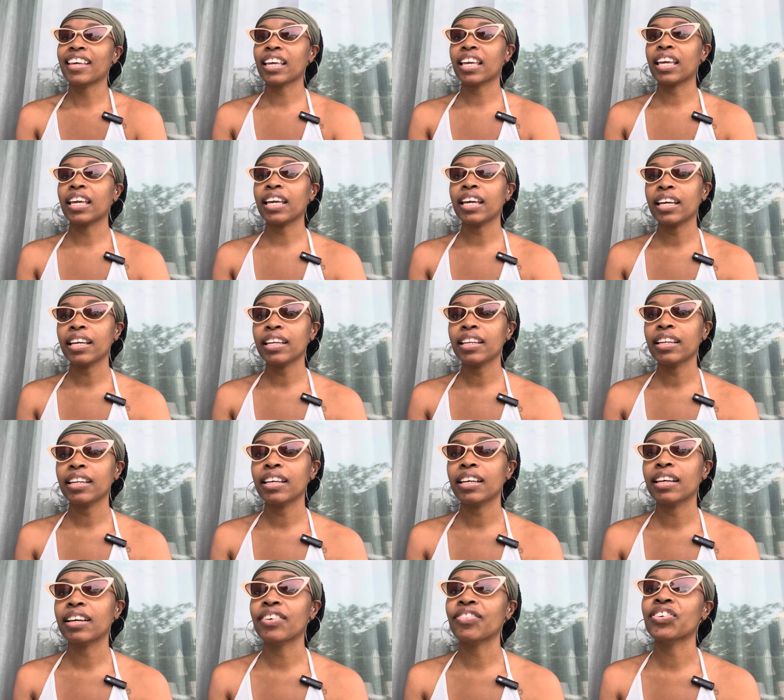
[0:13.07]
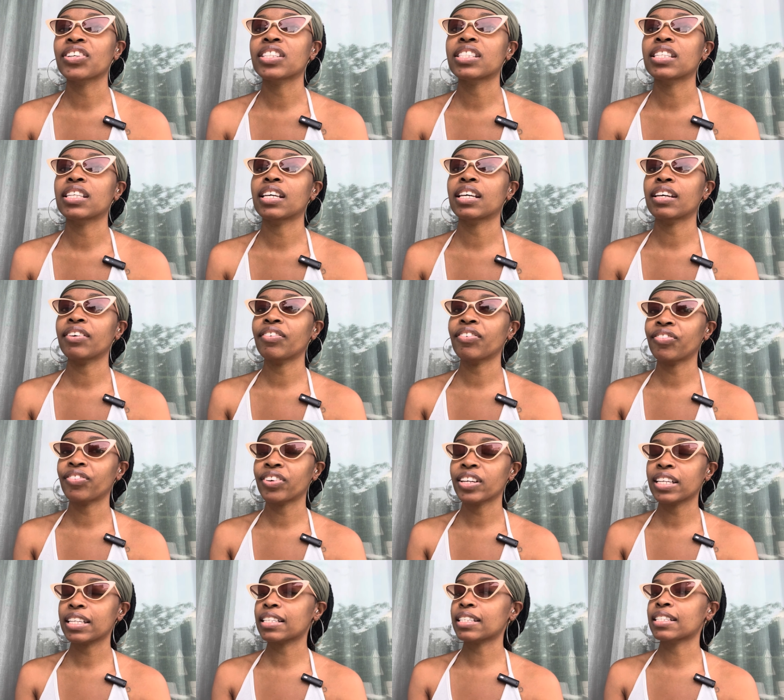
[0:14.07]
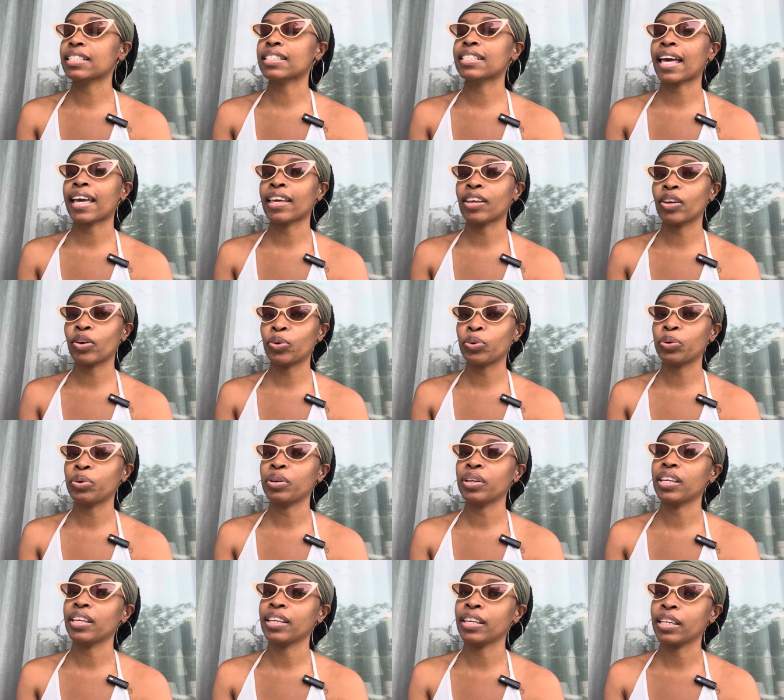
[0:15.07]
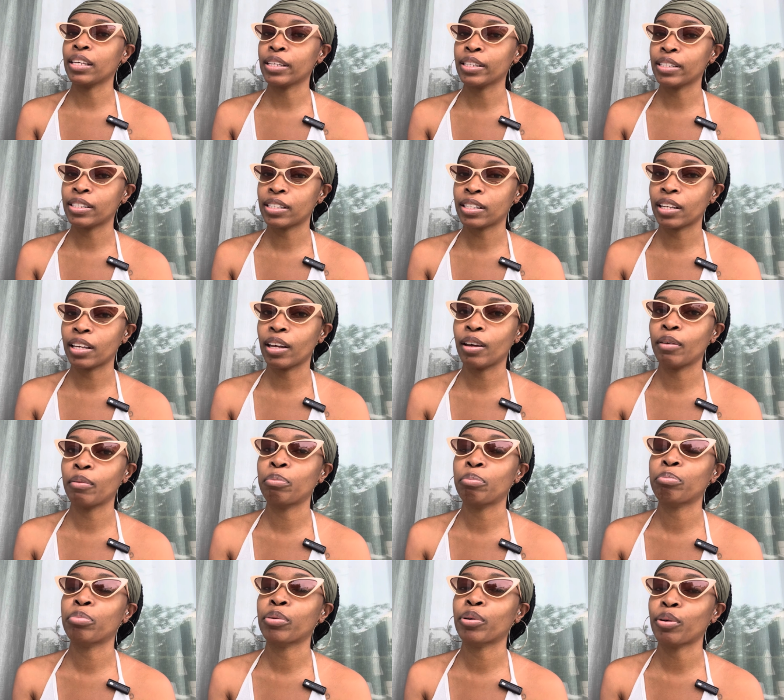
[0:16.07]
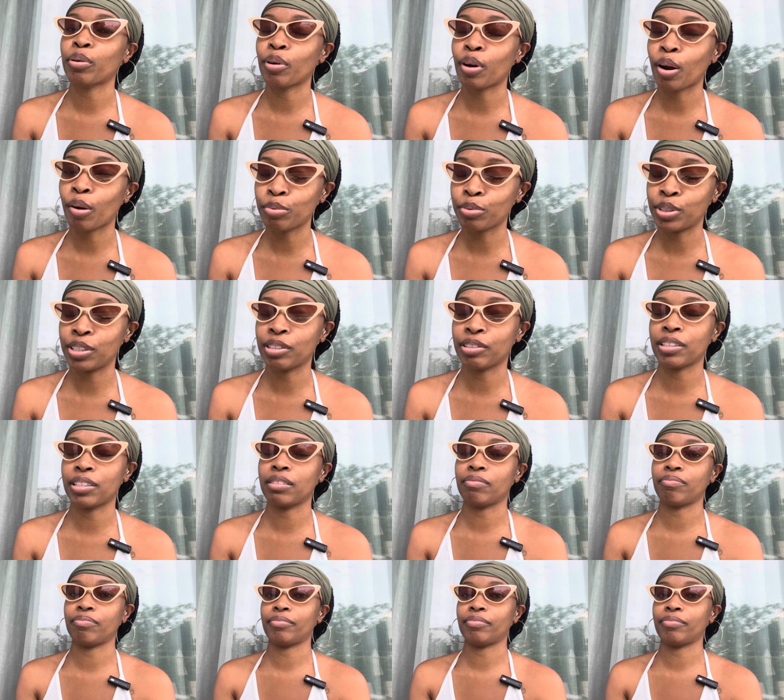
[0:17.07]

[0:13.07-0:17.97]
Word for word: the end of a tough cycle is approaching.